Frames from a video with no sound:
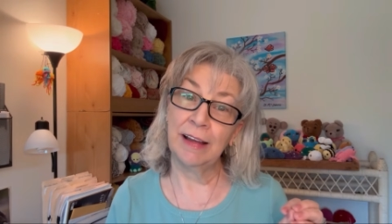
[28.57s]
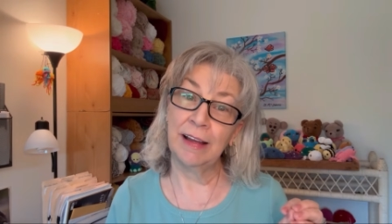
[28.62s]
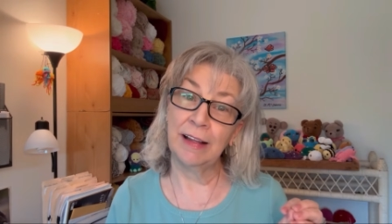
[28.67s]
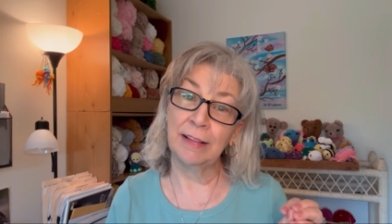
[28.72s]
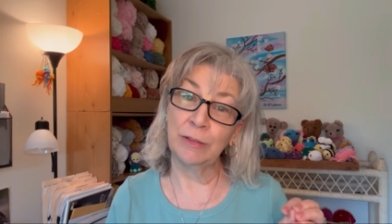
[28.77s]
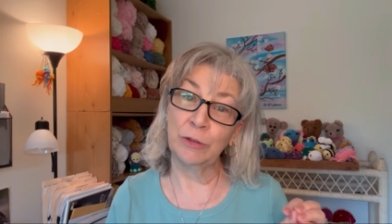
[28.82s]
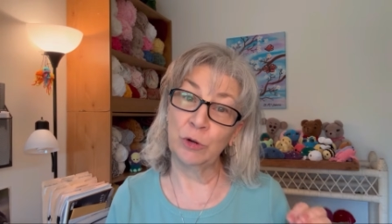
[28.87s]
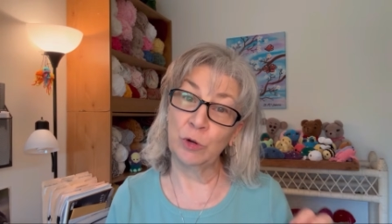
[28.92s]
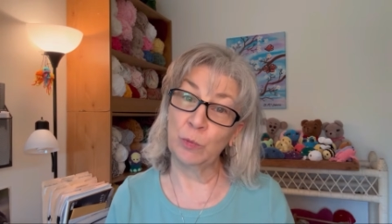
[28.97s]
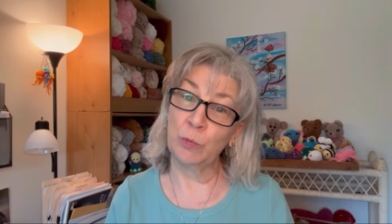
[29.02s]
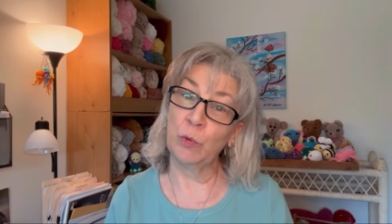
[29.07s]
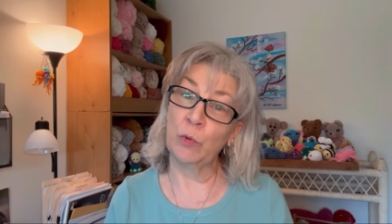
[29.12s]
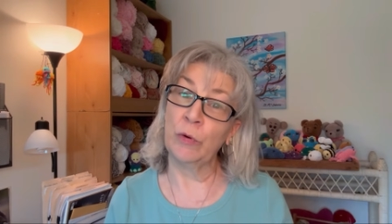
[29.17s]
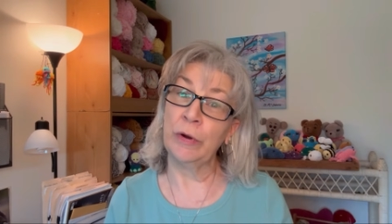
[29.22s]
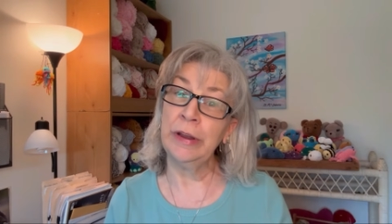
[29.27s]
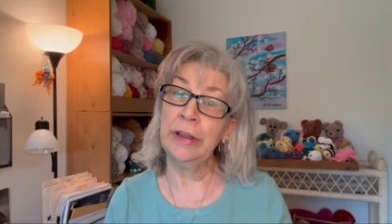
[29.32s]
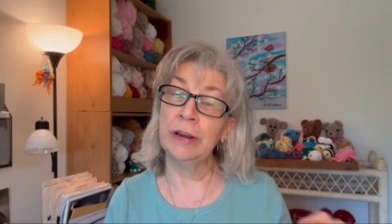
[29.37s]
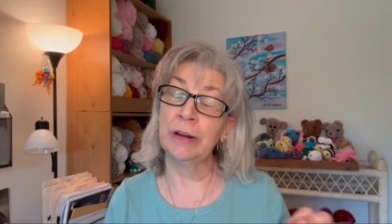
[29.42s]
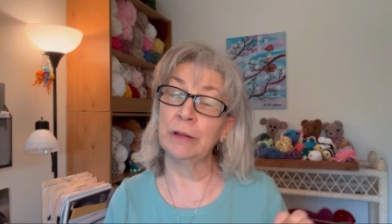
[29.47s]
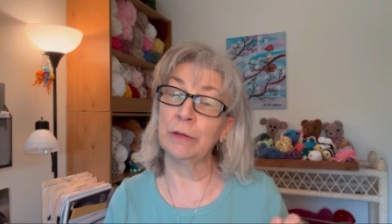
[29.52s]
a little
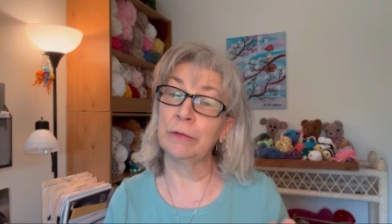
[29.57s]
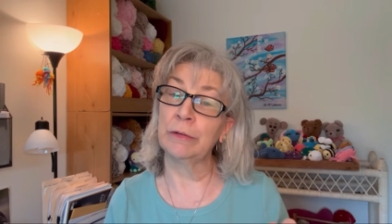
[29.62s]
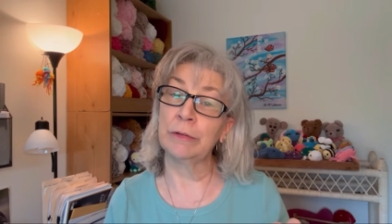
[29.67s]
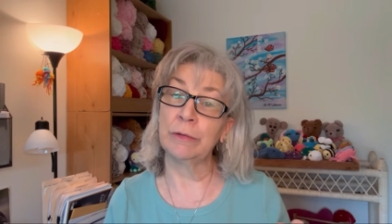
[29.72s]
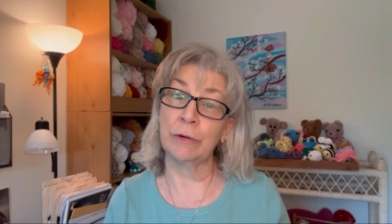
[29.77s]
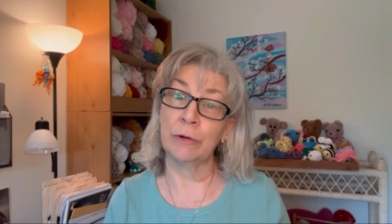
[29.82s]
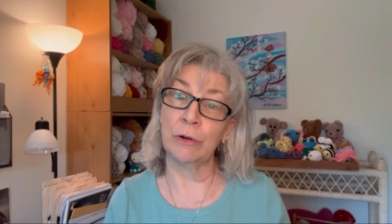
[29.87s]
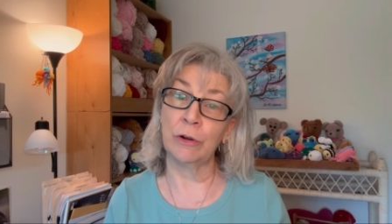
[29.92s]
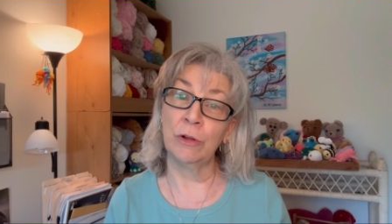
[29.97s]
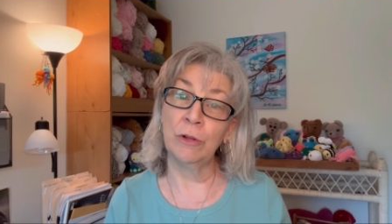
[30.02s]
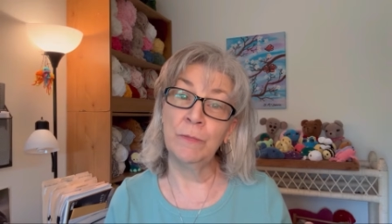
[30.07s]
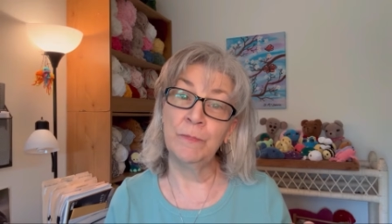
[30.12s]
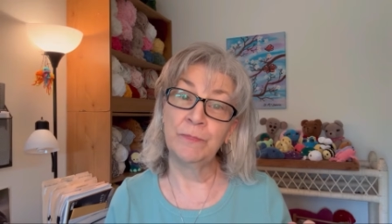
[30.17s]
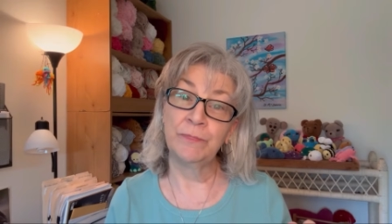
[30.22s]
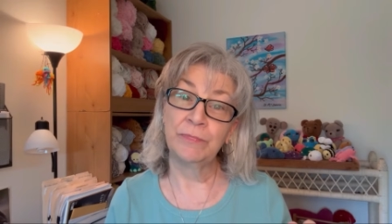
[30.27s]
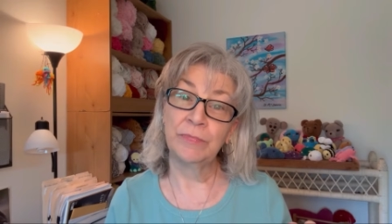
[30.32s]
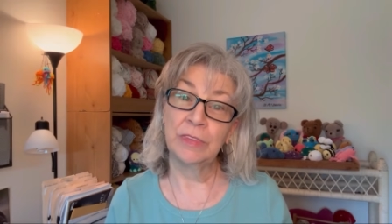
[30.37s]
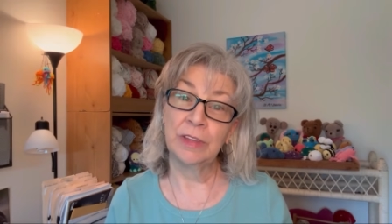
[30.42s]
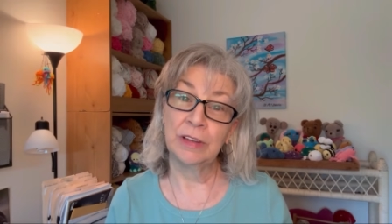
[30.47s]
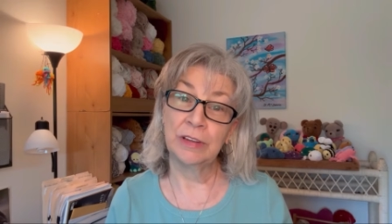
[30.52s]
boy and a little girl,
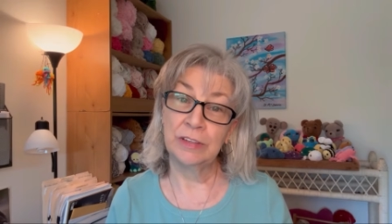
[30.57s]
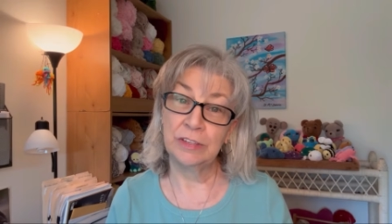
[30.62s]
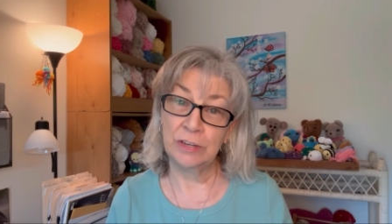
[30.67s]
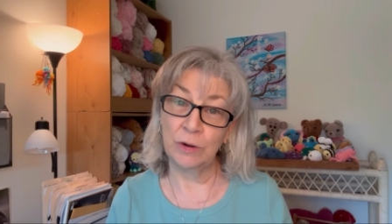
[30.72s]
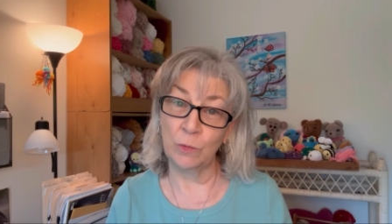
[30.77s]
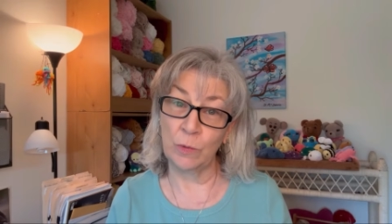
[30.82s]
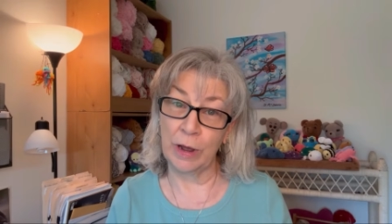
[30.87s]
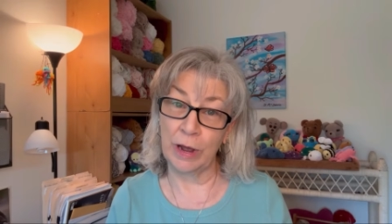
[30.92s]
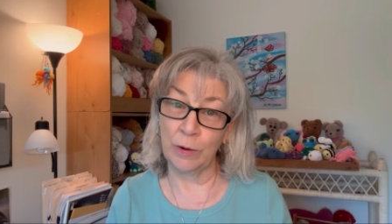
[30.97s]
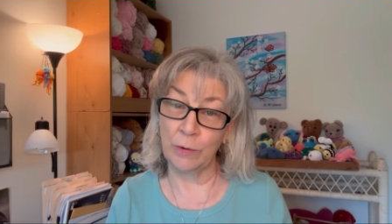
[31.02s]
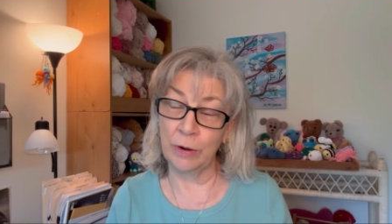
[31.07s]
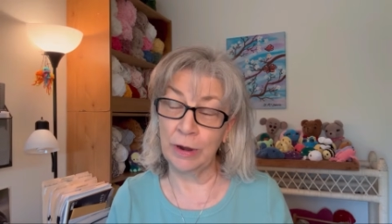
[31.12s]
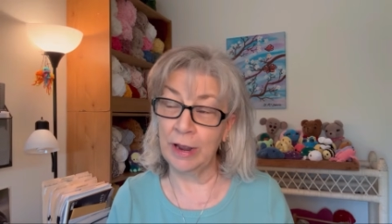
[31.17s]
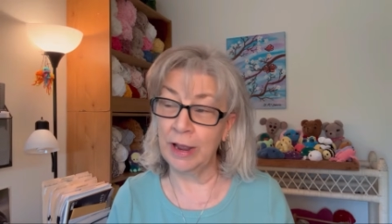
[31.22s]
Chihuahua.